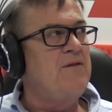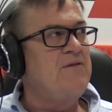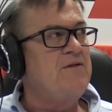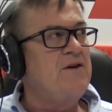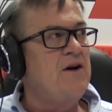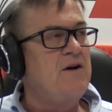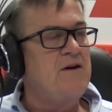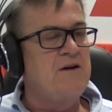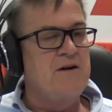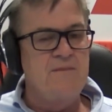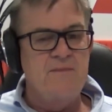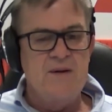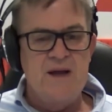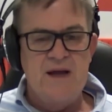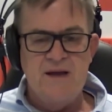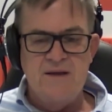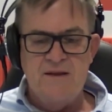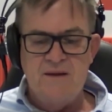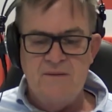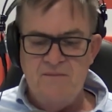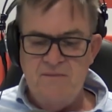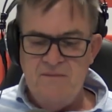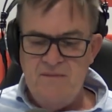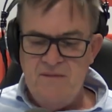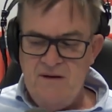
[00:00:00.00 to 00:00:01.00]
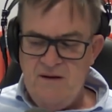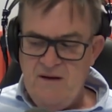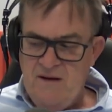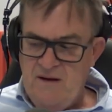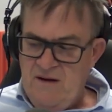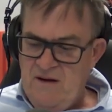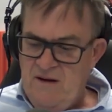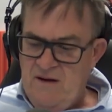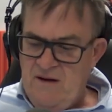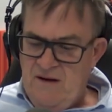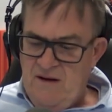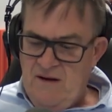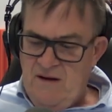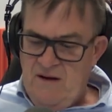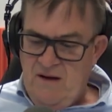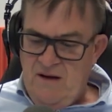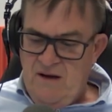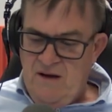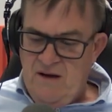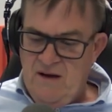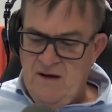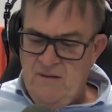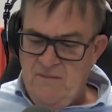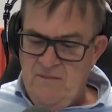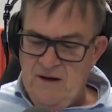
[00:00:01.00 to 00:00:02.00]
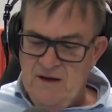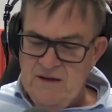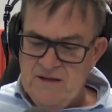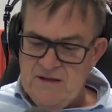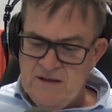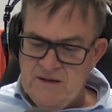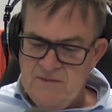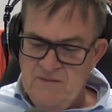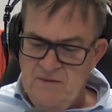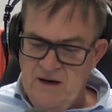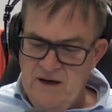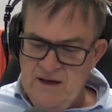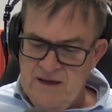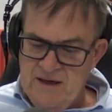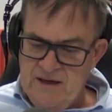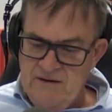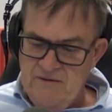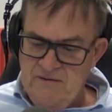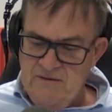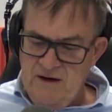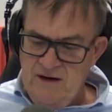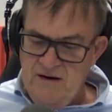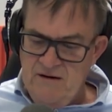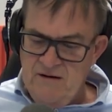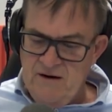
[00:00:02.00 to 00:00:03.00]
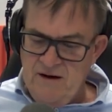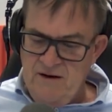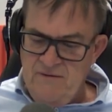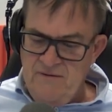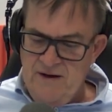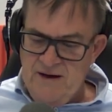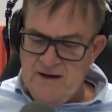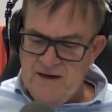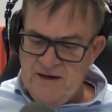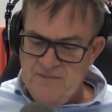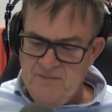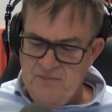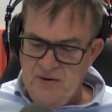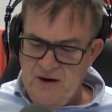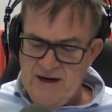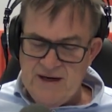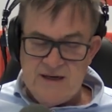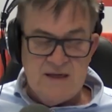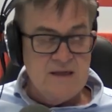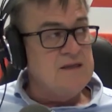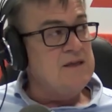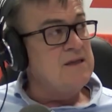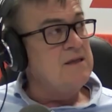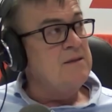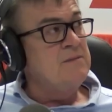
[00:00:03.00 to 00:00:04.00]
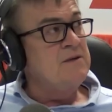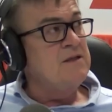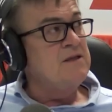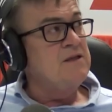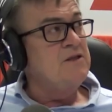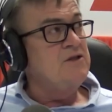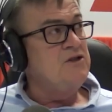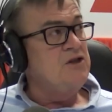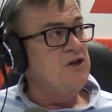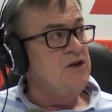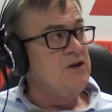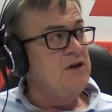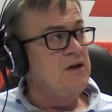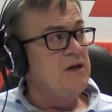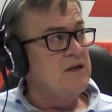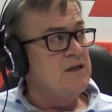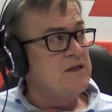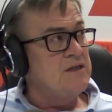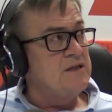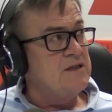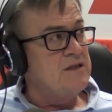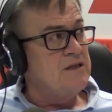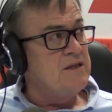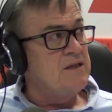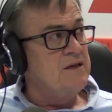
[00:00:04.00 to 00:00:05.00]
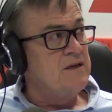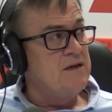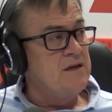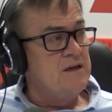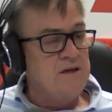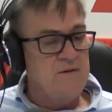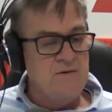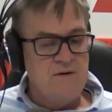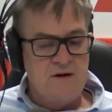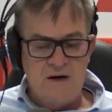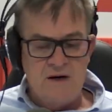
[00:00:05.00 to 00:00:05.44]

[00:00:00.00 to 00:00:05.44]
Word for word: I've known about them uh, most of my career, and I've had to practice them as a journalist, certainly